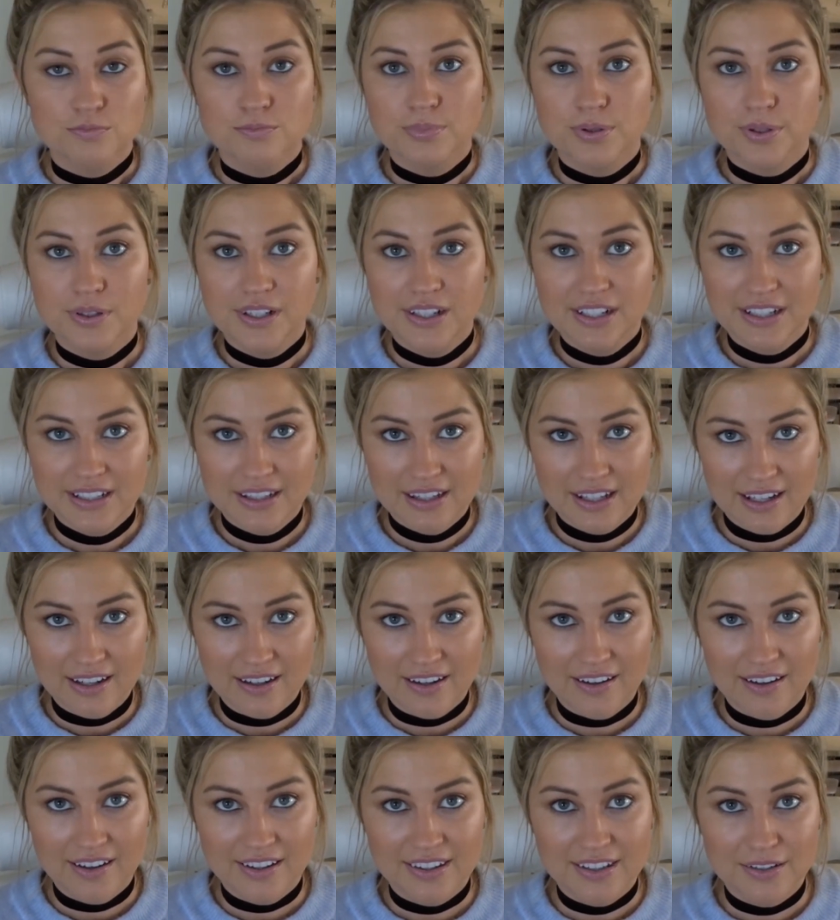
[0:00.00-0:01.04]
put it in
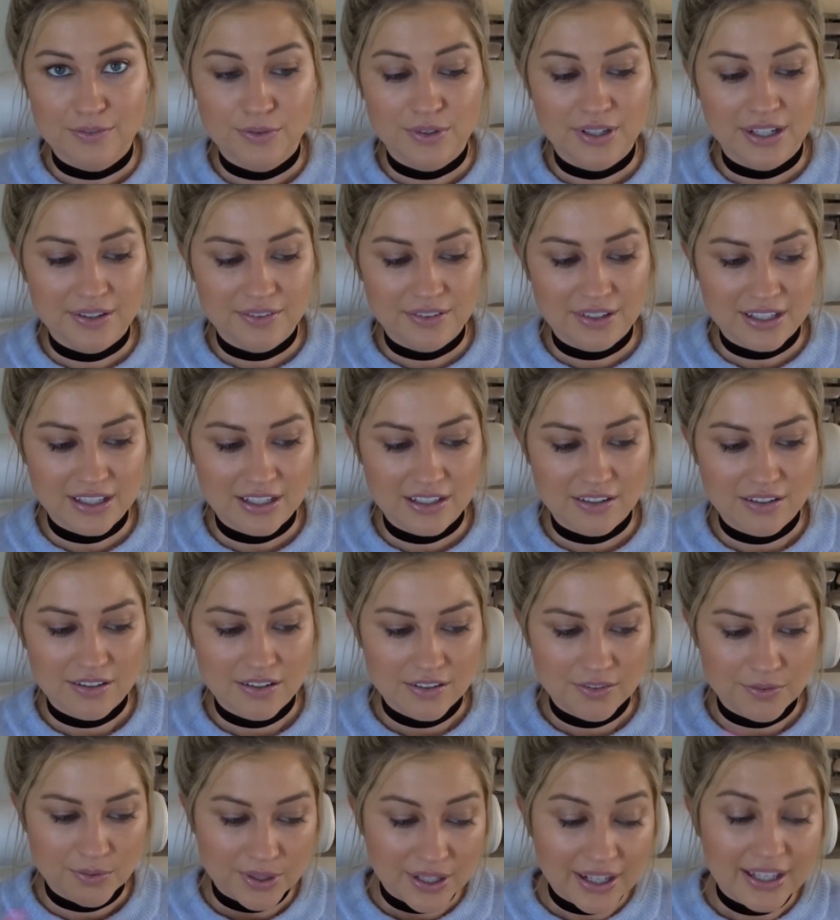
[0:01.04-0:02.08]
there, and then when I would get
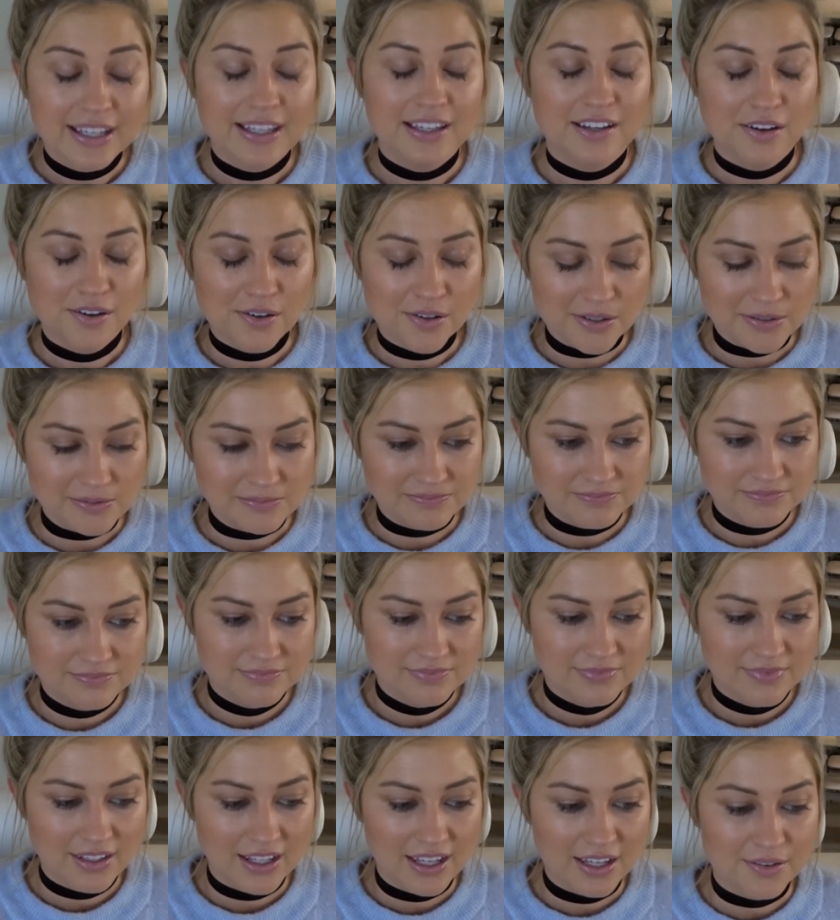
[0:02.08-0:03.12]
when I get home,
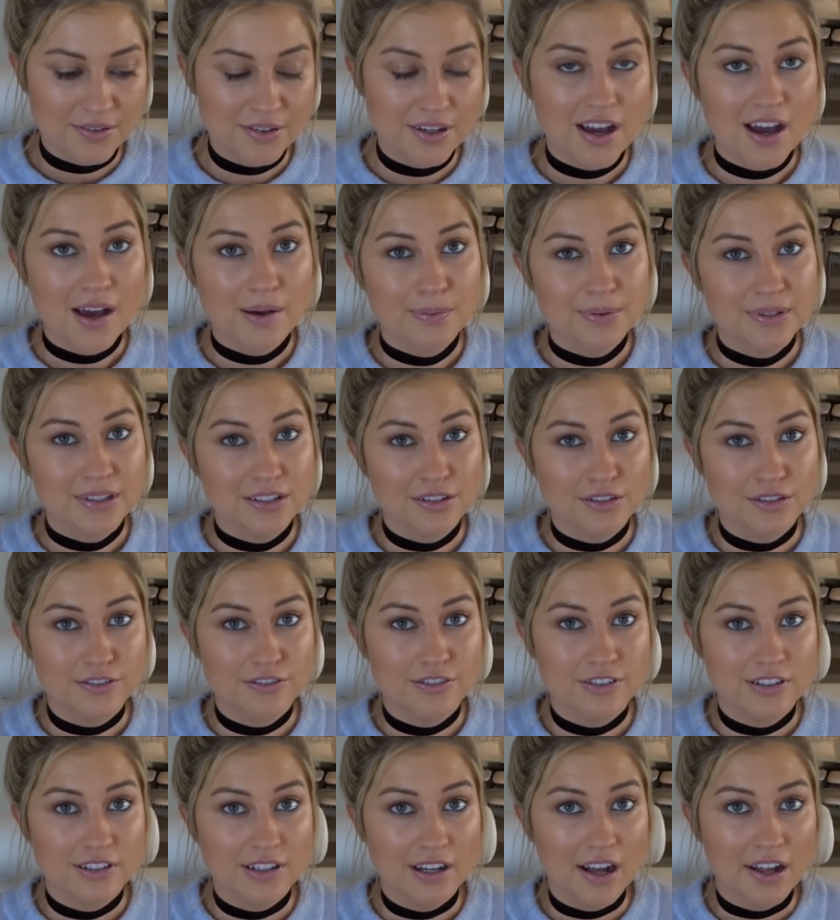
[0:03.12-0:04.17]
I would copy it
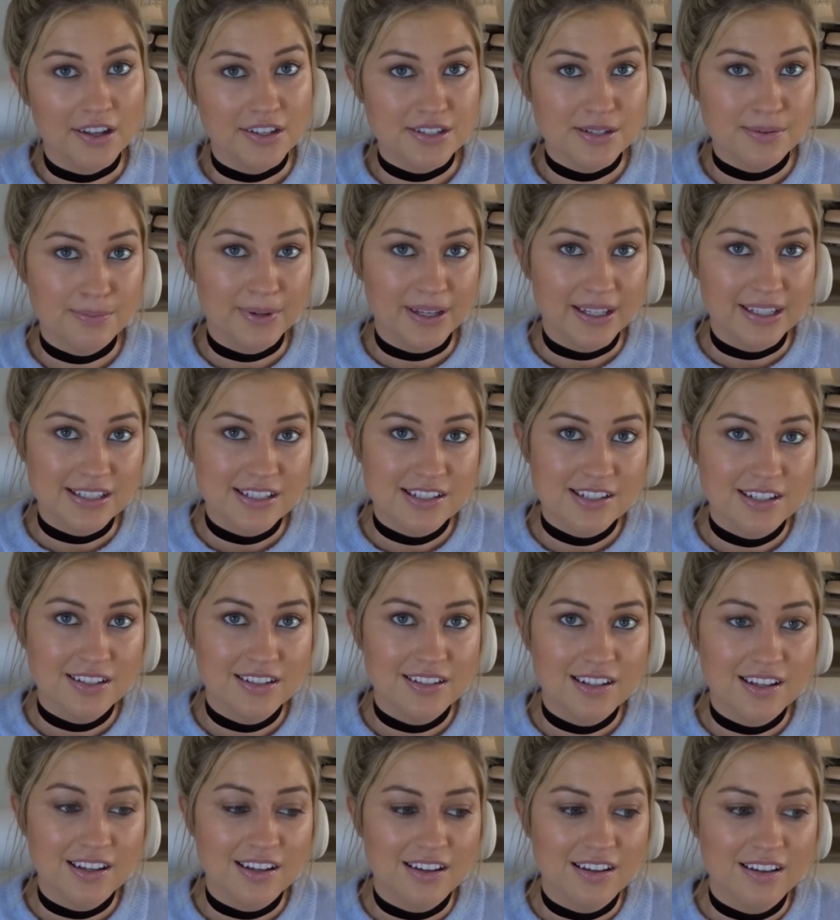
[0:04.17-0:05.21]
over onto my
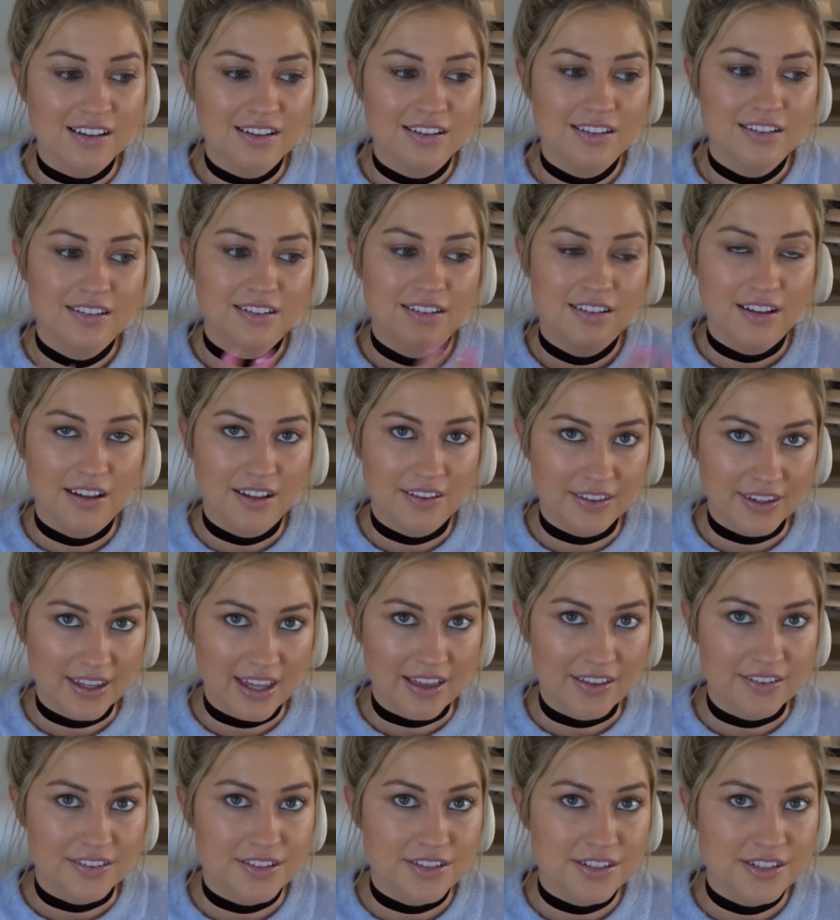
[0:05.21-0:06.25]
agenda on the
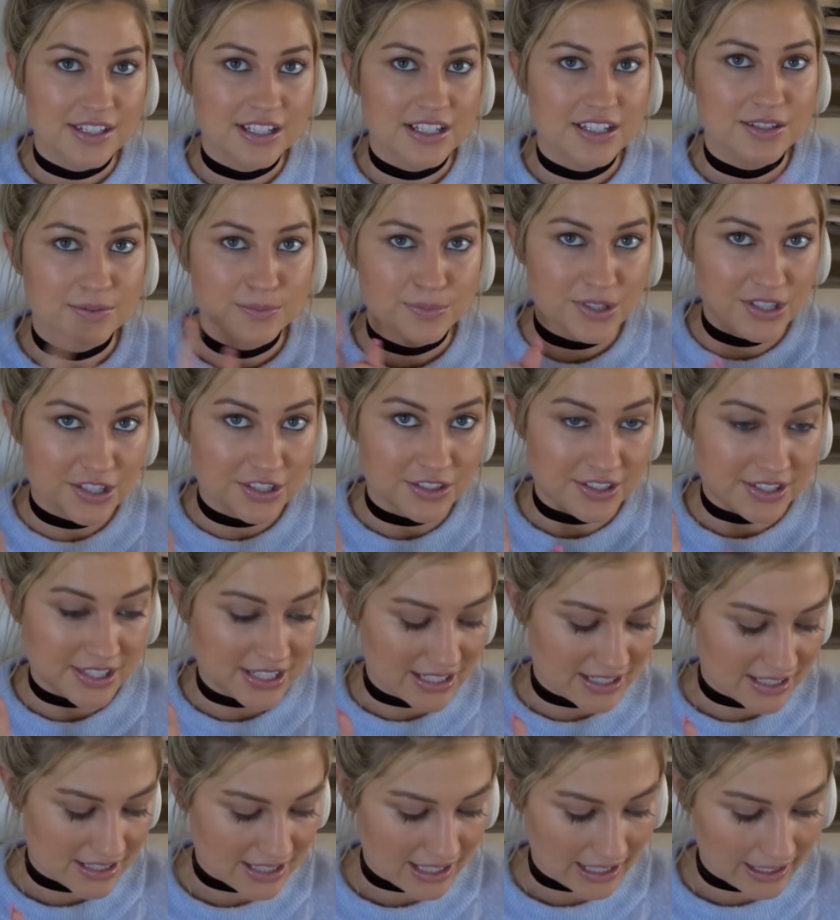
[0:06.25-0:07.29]
calendar section, which you'll
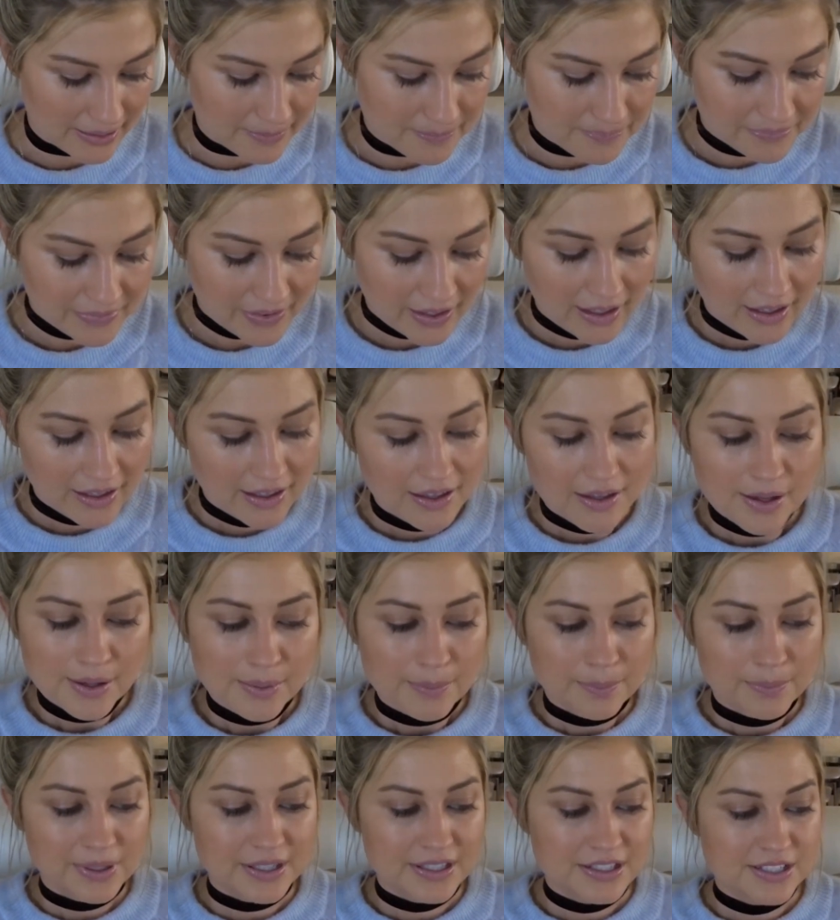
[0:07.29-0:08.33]
see in a second.
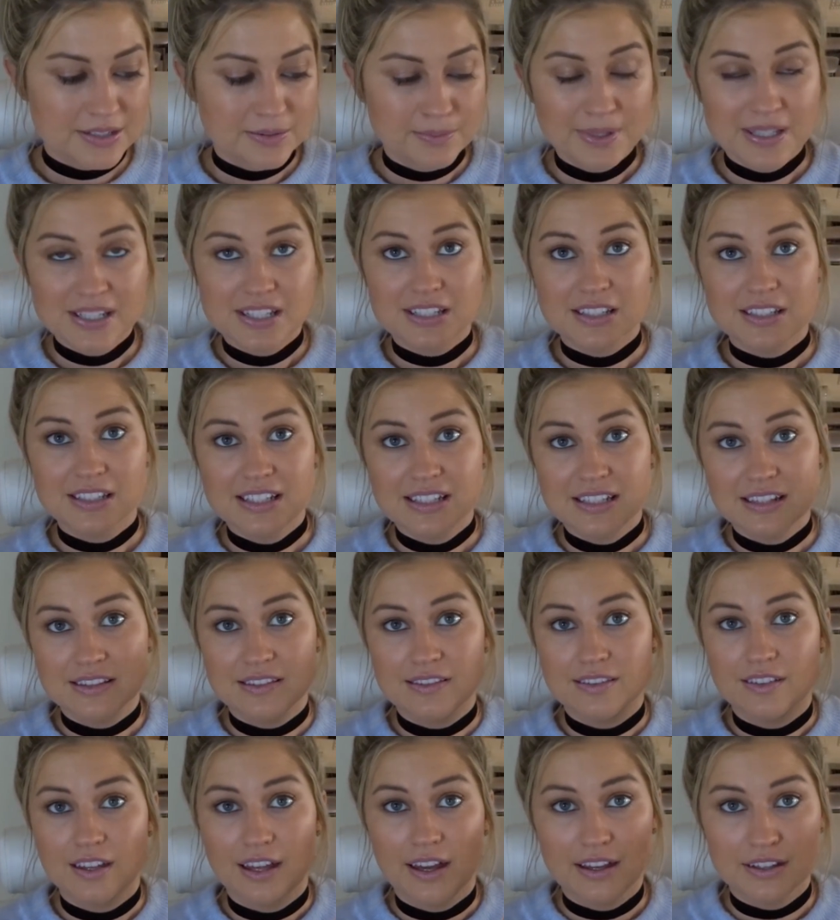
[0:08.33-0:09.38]
But so
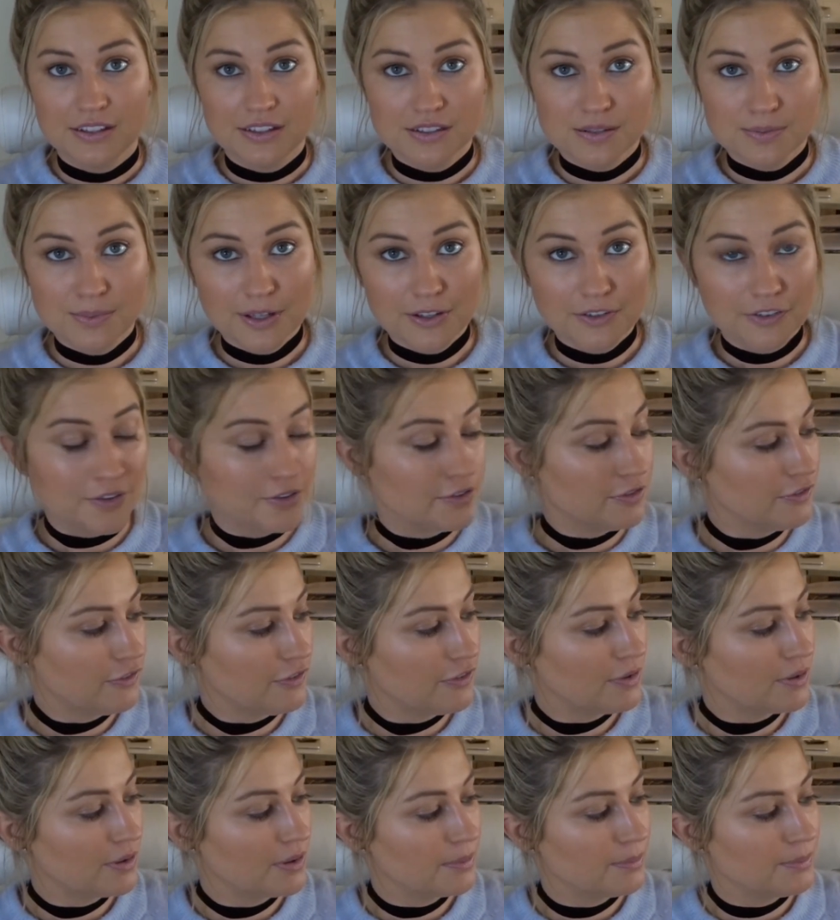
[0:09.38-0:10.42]
basically, I use my phone
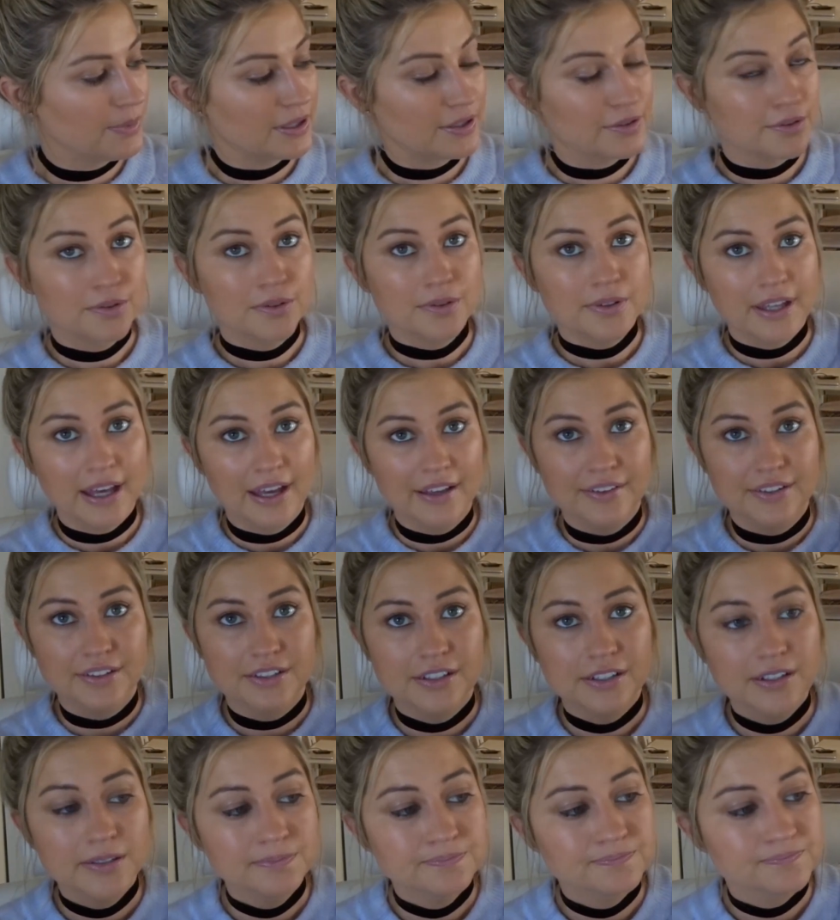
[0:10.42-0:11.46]
for my Google
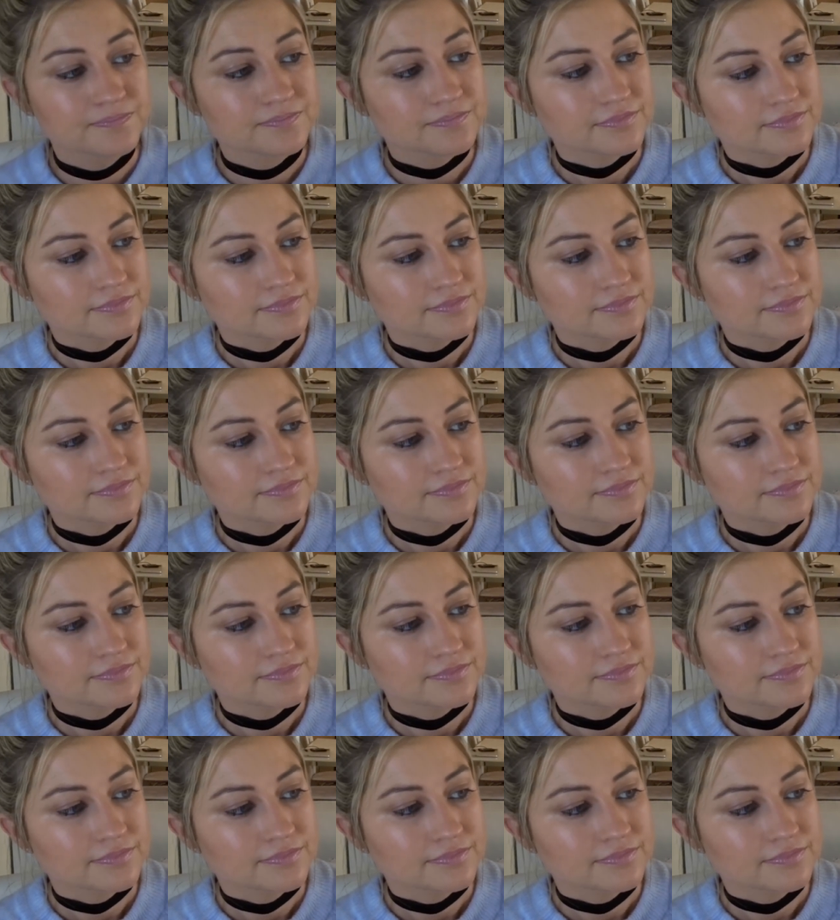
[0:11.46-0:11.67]
Calendar,